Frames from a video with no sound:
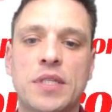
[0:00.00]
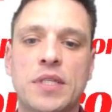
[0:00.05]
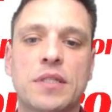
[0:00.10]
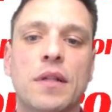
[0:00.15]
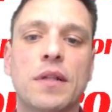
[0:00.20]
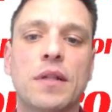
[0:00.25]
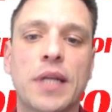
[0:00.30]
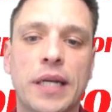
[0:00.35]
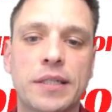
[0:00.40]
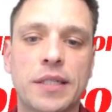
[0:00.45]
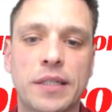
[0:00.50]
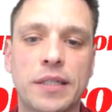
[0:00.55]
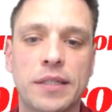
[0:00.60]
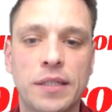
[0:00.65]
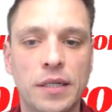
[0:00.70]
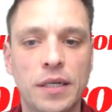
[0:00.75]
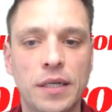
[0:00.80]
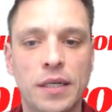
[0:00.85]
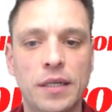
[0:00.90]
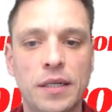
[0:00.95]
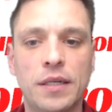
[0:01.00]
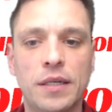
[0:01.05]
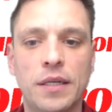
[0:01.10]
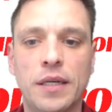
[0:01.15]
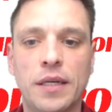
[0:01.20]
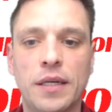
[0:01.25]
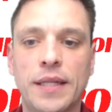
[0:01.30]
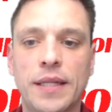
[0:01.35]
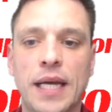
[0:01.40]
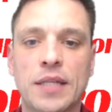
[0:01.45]
selected
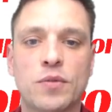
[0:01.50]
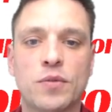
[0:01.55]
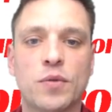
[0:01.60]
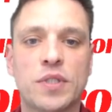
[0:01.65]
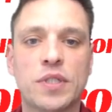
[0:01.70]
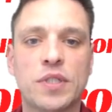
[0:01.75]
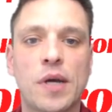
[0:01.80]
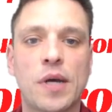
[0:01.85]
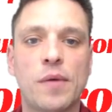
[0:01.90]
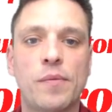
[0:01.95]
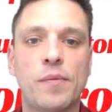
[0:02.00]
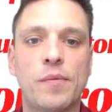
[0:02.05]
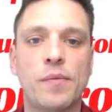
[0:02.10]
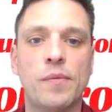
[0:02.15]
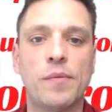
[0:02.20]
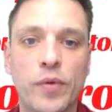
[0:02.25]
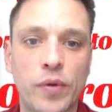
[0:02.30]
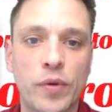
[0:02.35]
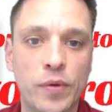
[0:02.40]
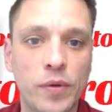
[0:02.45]
and that's what's coming through.